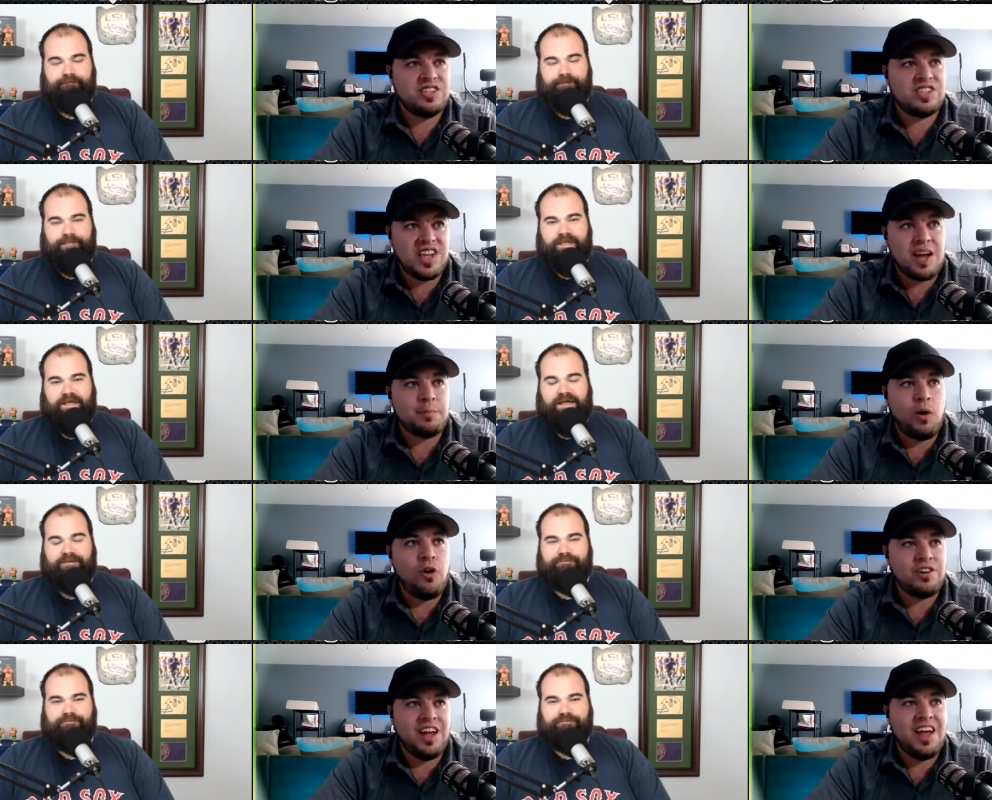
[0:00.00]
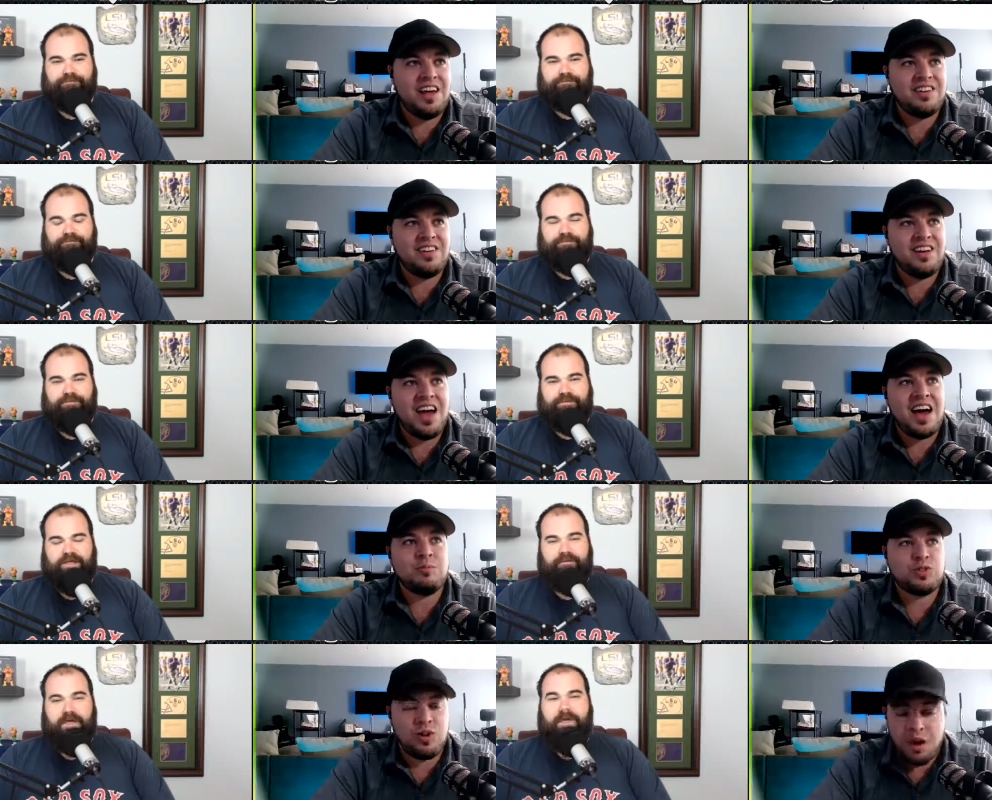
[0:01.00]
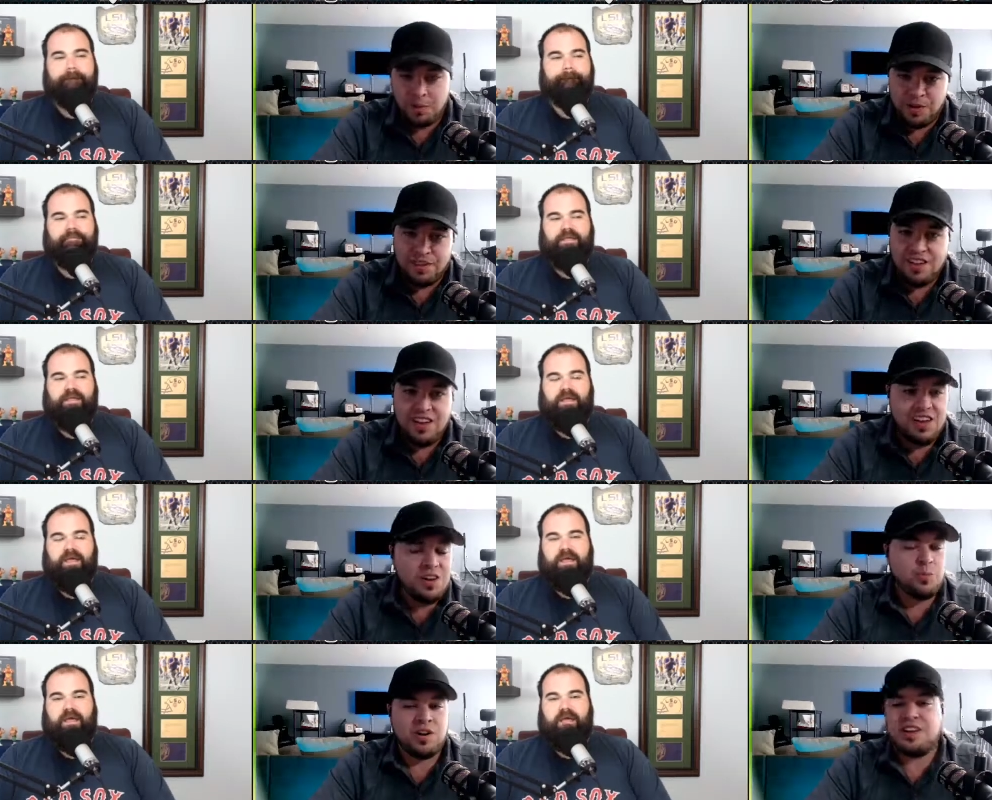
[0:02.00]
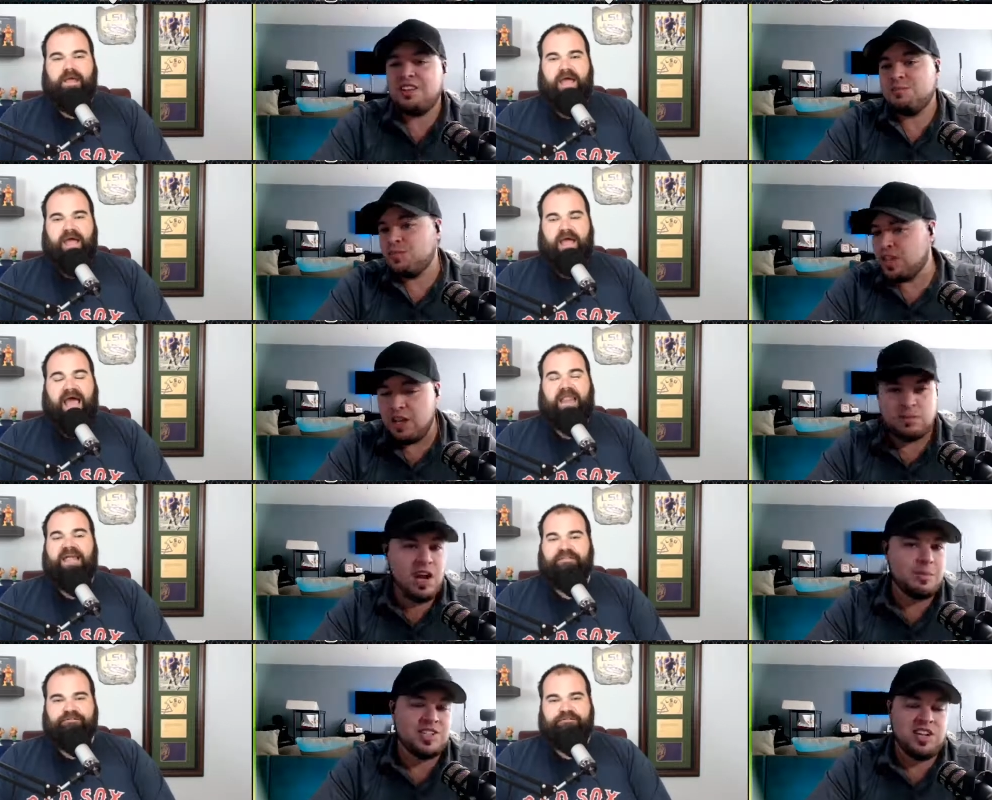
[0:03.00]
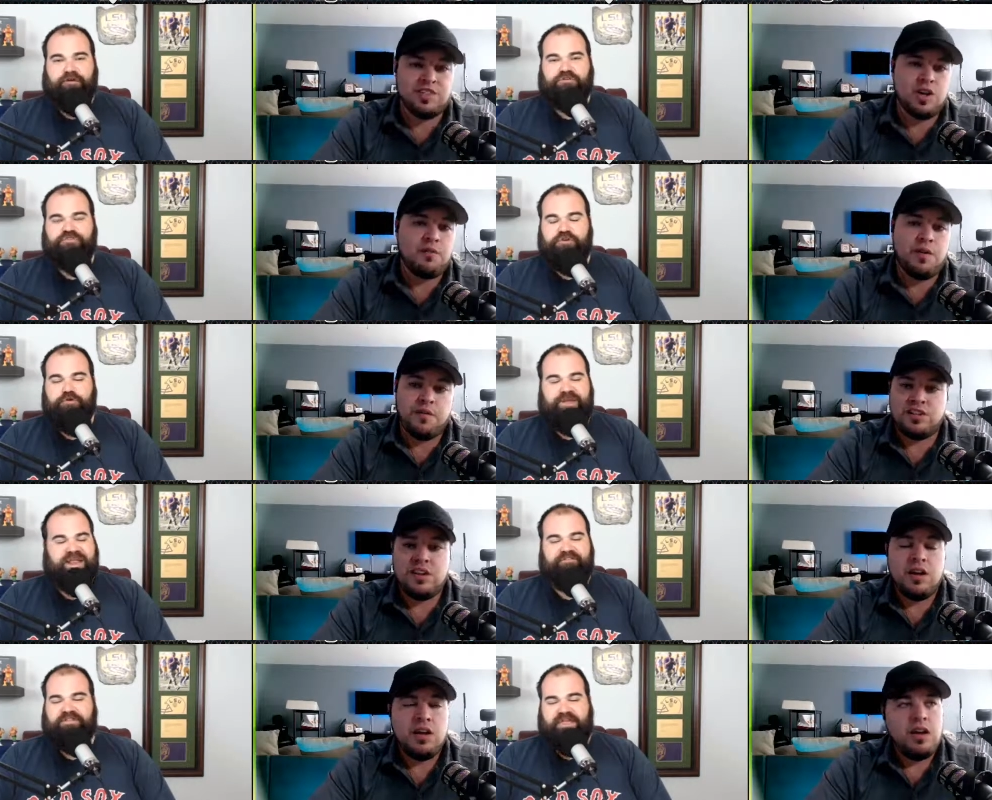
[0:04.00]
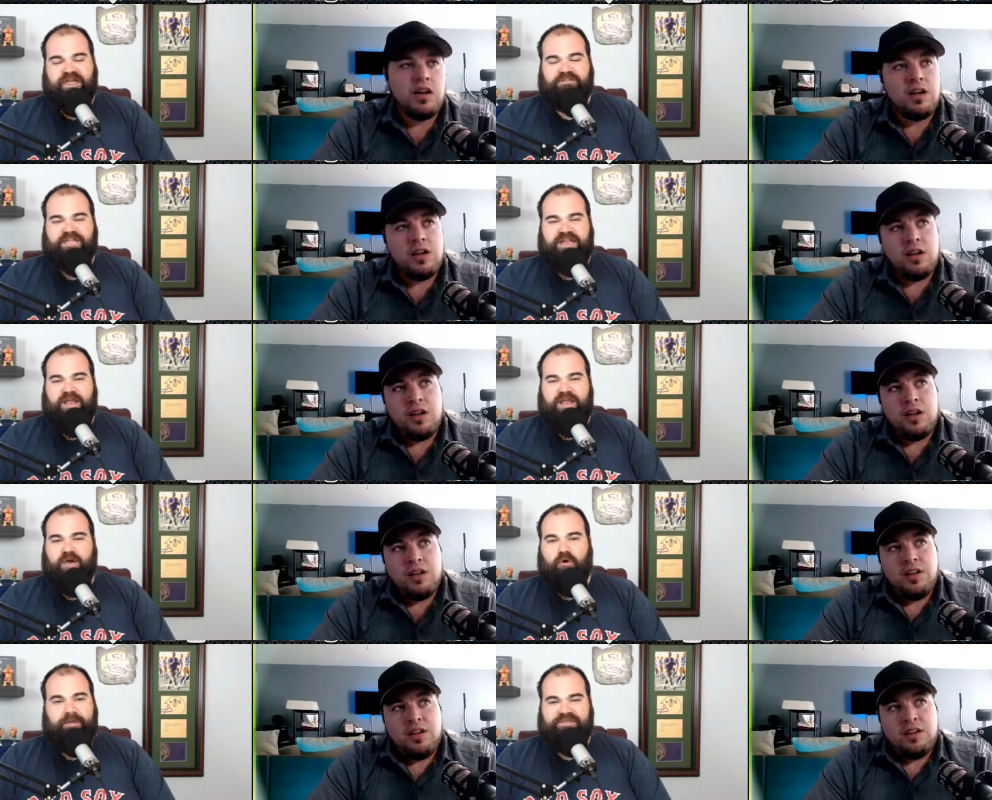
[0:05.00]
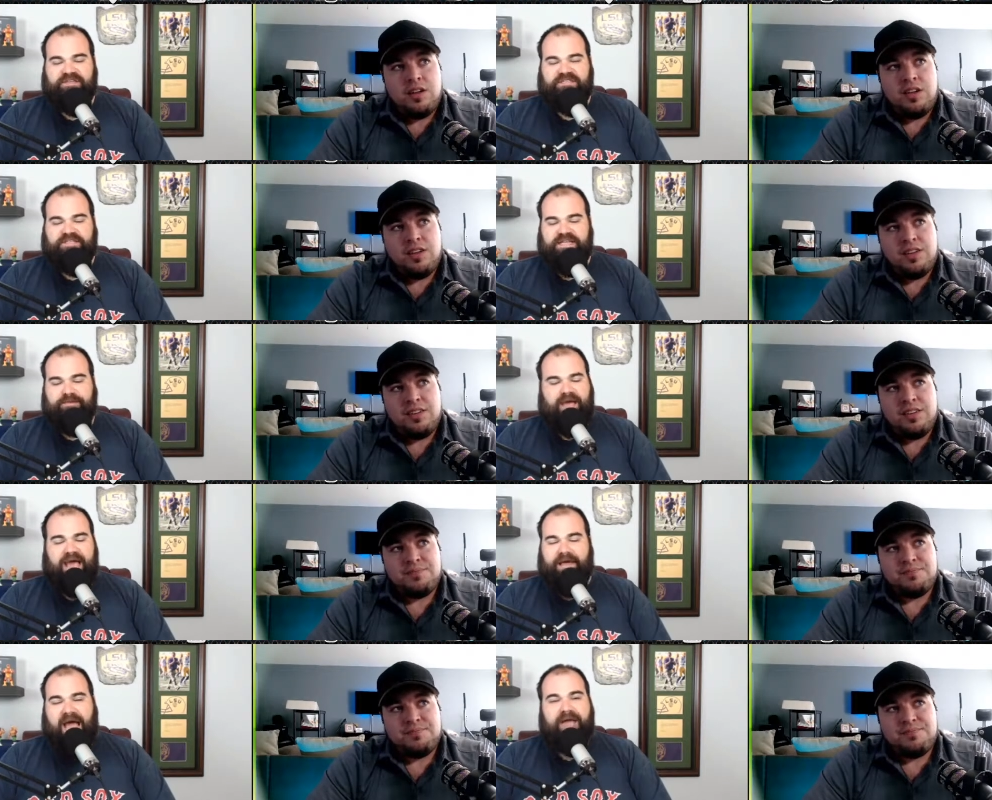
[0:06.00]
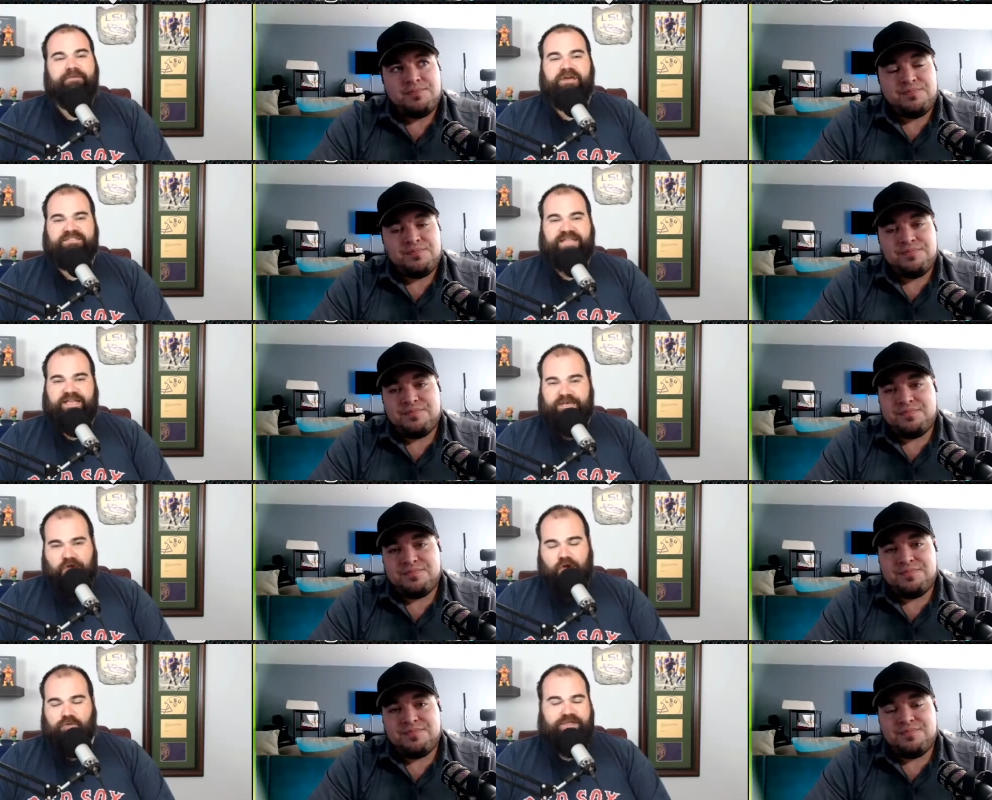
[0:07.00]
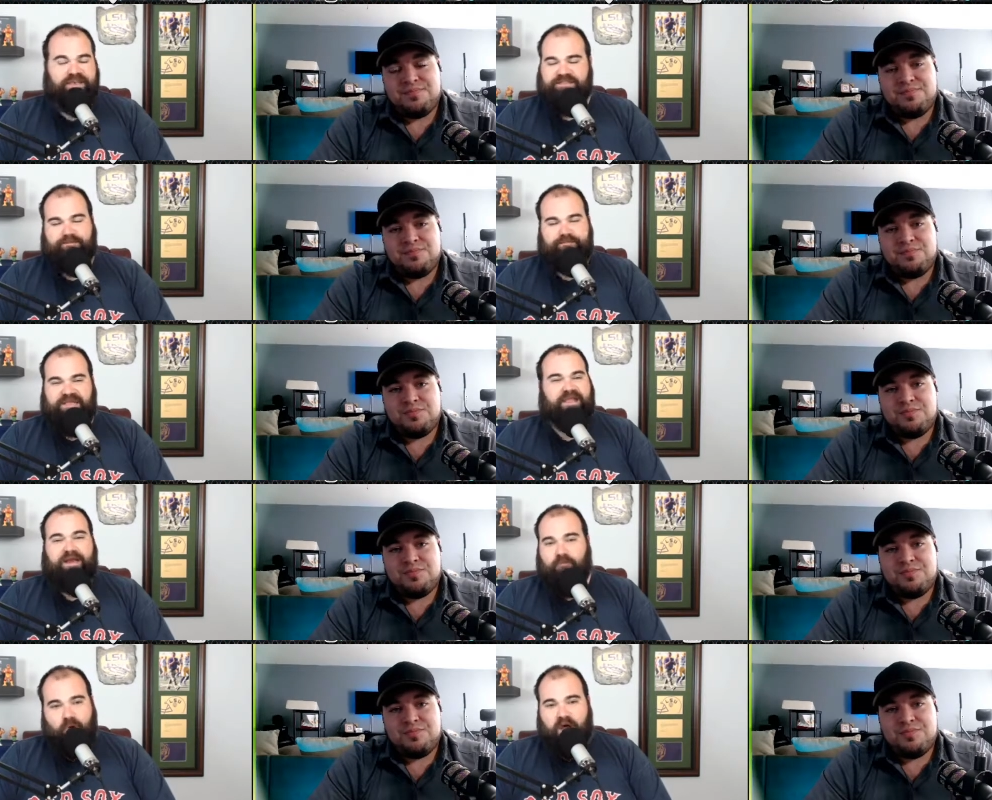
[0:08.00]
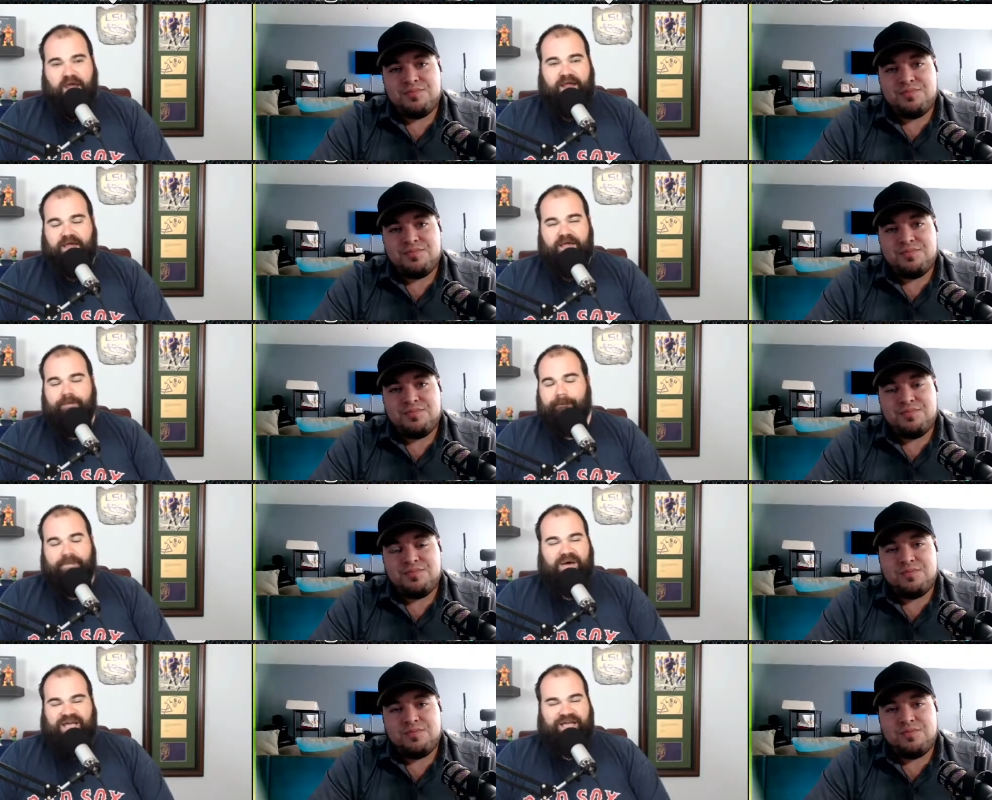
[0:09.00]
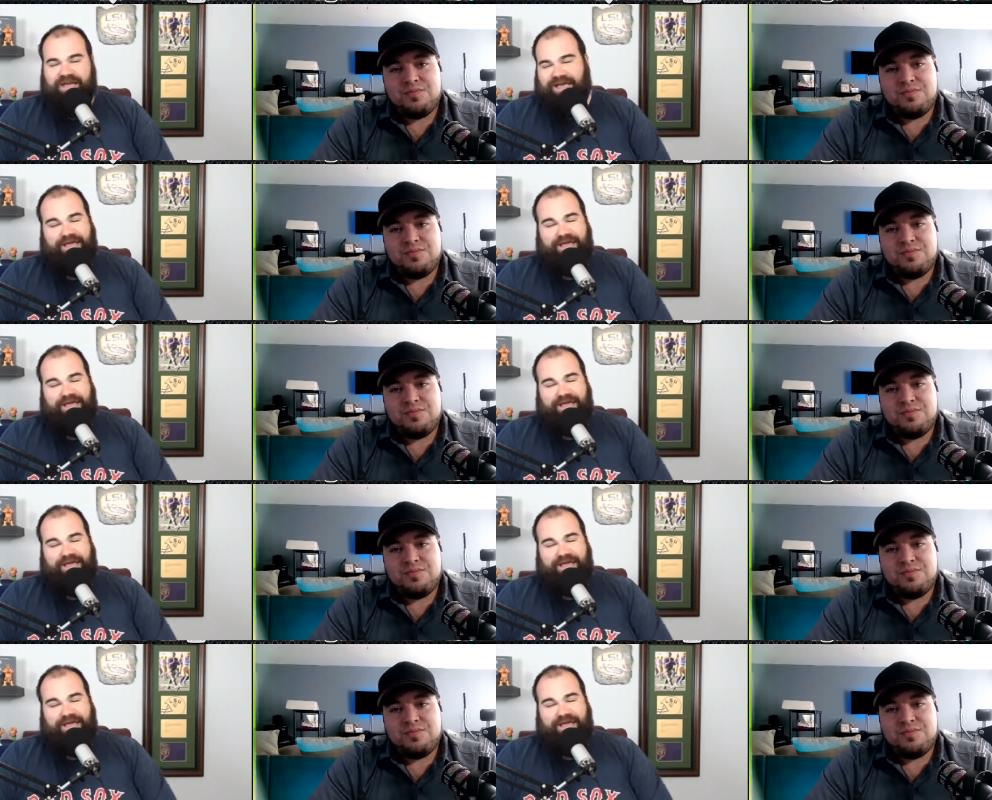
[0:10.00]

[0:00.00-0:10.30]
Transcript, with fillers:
Speaker 1: Zack Baun, and Adam Trautman. We're gonna keep I like Tommy the Stevens first off two, of it. But
Speaker 2: everything else I know about this team, I, I'm gonna say no. That doesn't mean that I'm right, but I